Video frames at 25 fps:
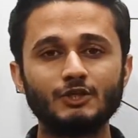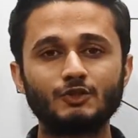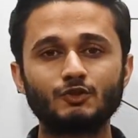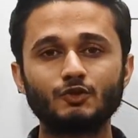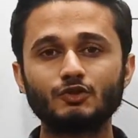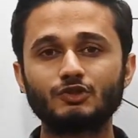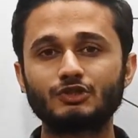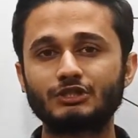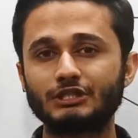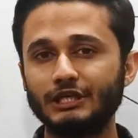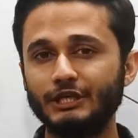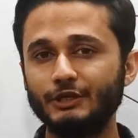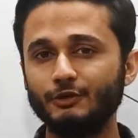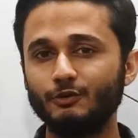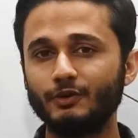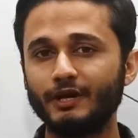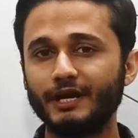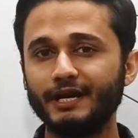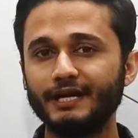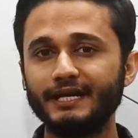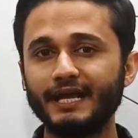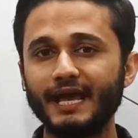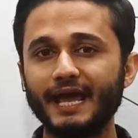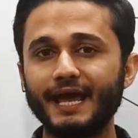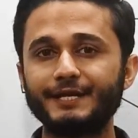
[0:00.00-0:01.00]
So slew
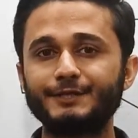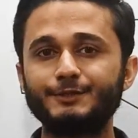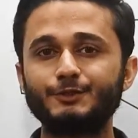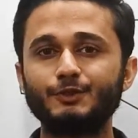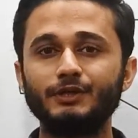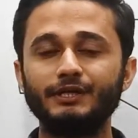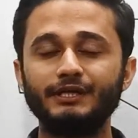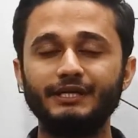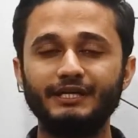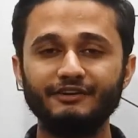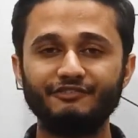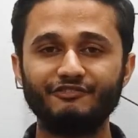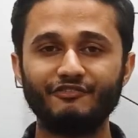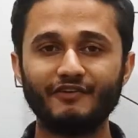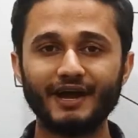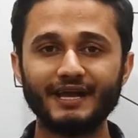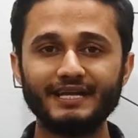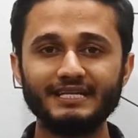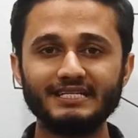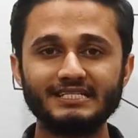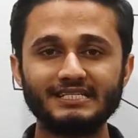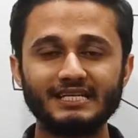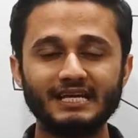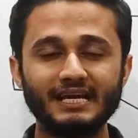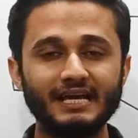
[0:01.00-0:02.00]
rate actually
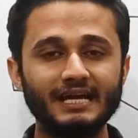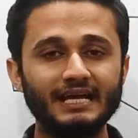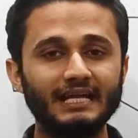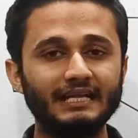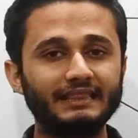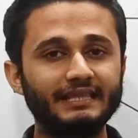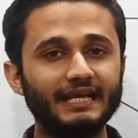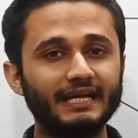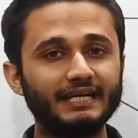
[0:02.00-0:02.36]
defines